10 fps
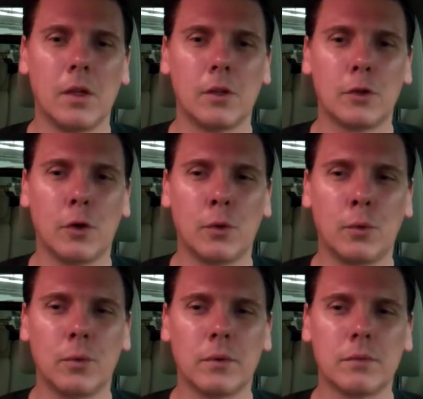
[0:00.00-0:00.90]

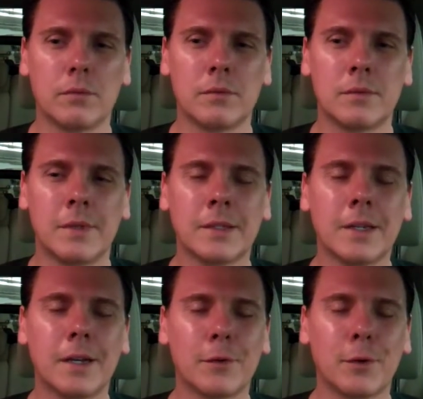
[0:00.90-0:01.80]
So that's
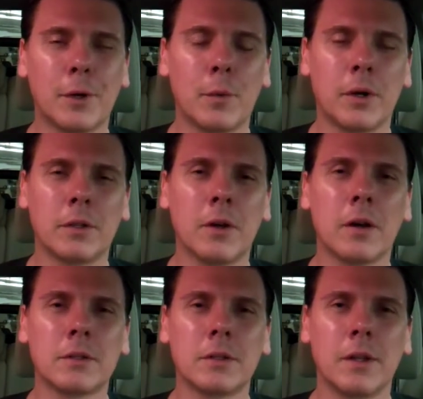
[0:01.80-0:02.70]
kind of what I want to
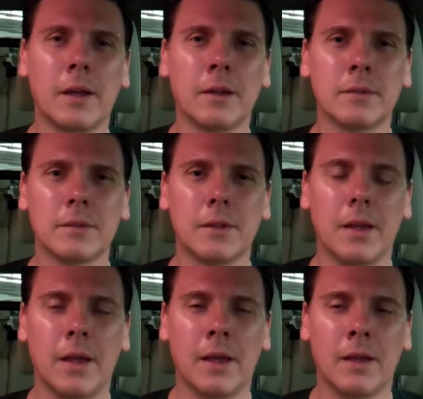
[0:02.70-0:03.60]
talk today.
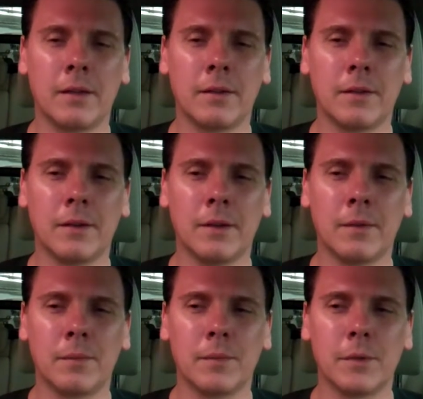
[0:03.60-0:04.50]
And,
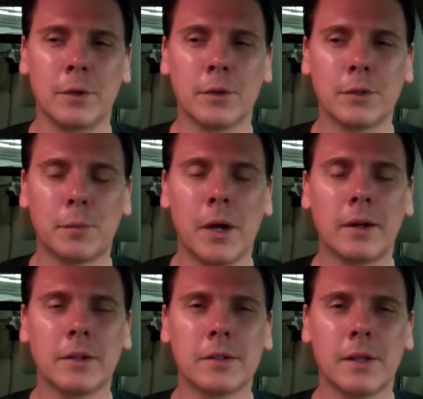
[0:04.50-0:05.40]
it's a
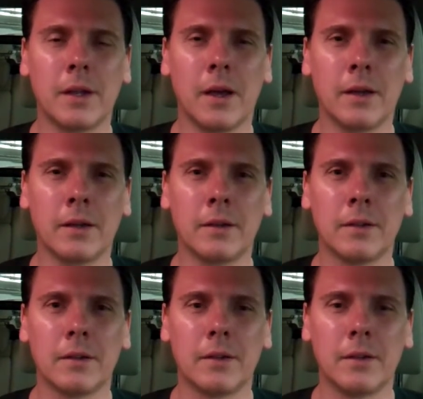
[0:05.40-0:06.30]
practice that I
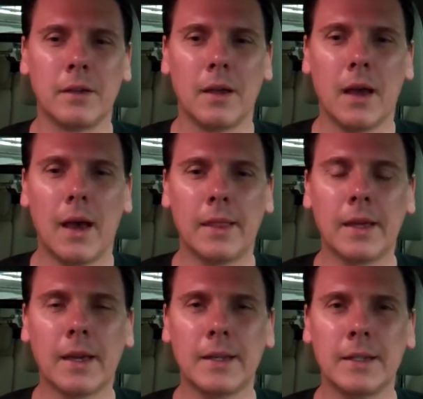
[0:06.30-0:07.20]

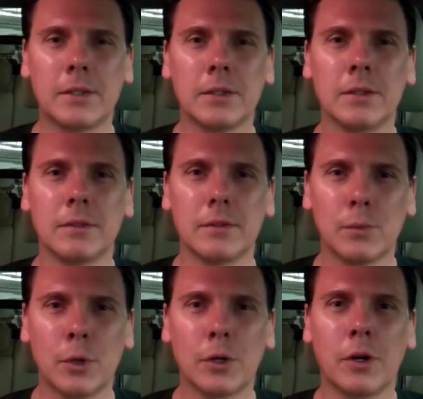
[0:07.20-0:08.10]
think I need to
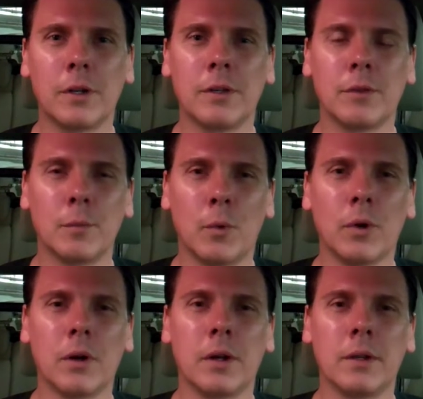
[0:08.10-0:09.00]
work on even
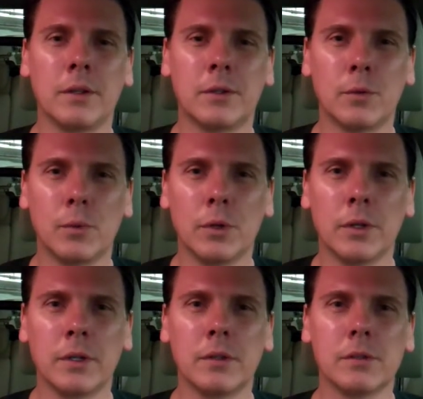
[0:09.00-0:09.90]
more. I need to
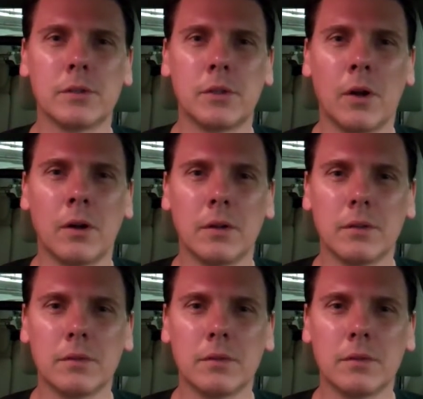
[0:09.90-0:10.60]
really start